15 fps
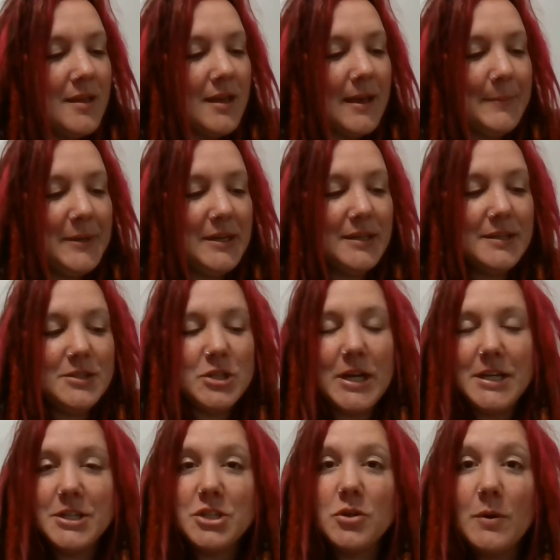I'm going to try
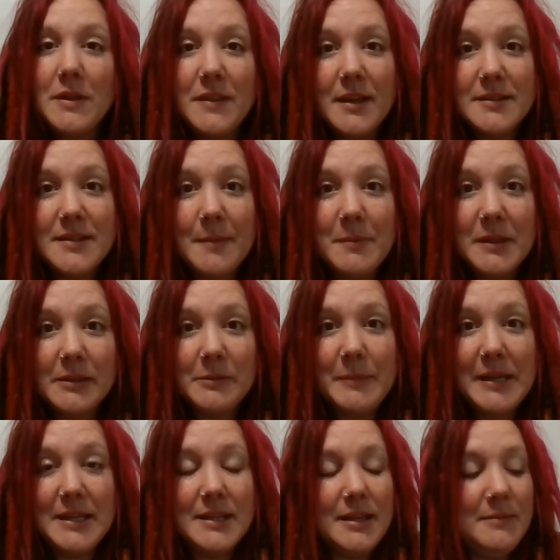to shorten things up a little
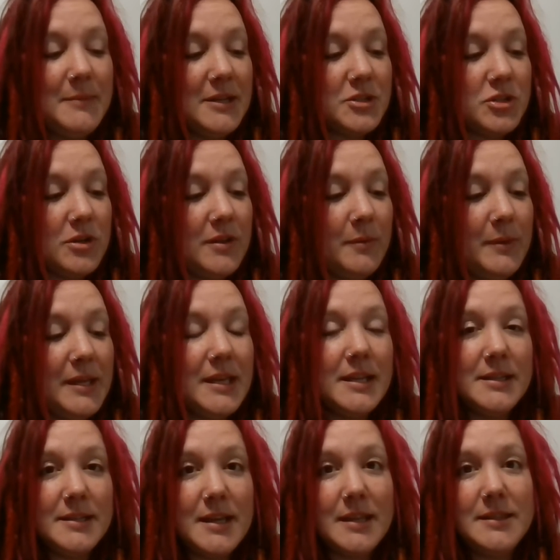bit and make sure that we
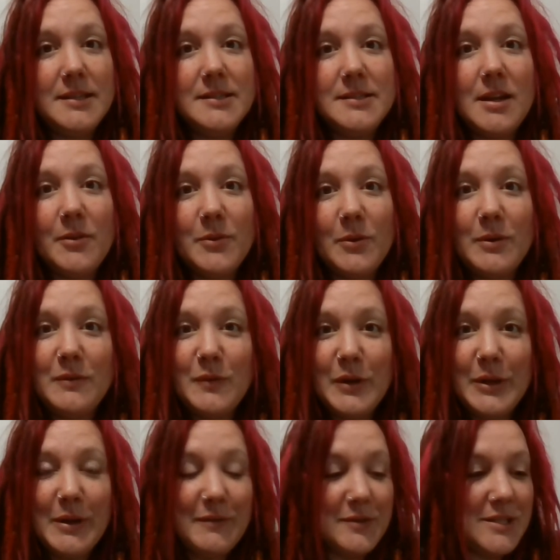can get these downloaded for
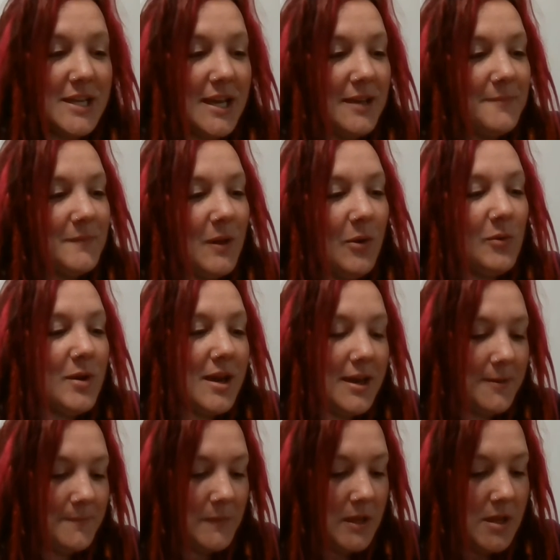you every day.
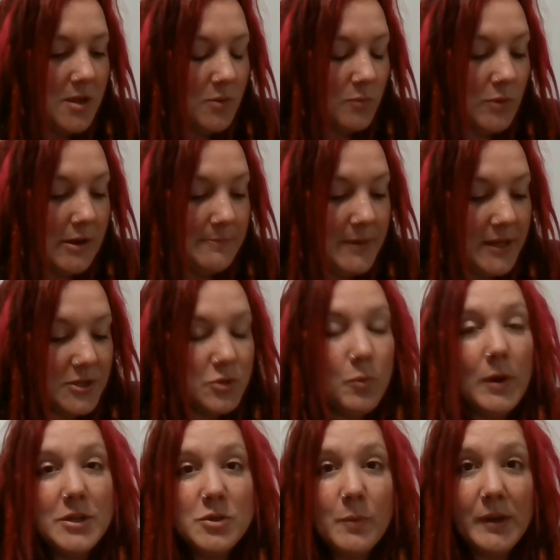Okay, we're on page
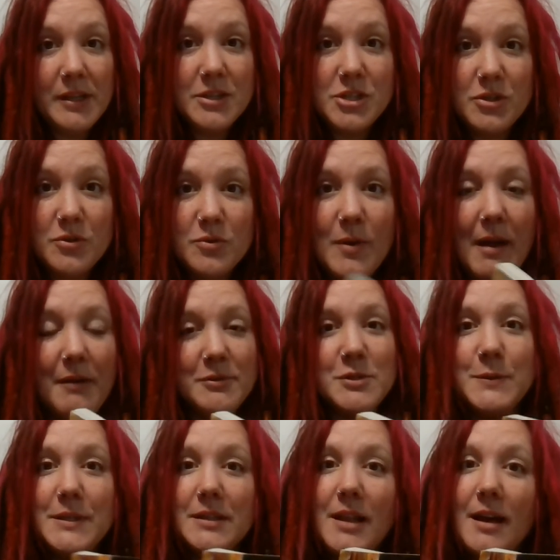122, House
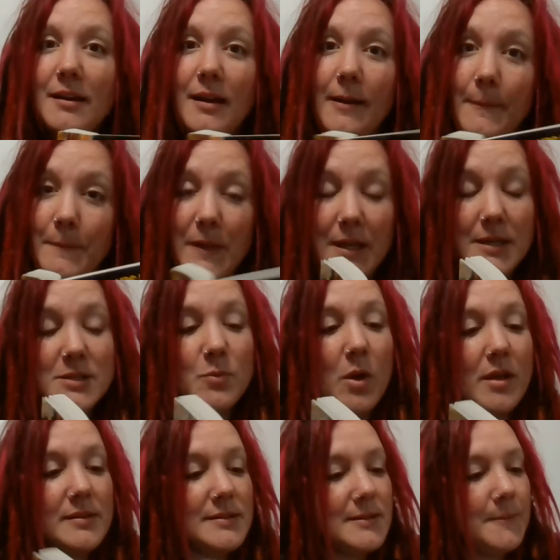with a Clock in Its
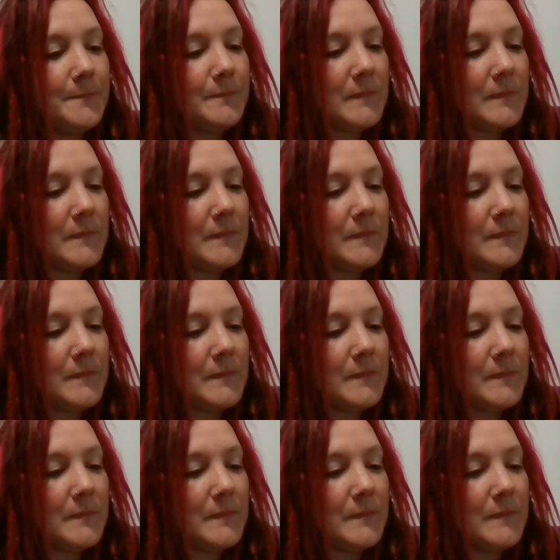Walls.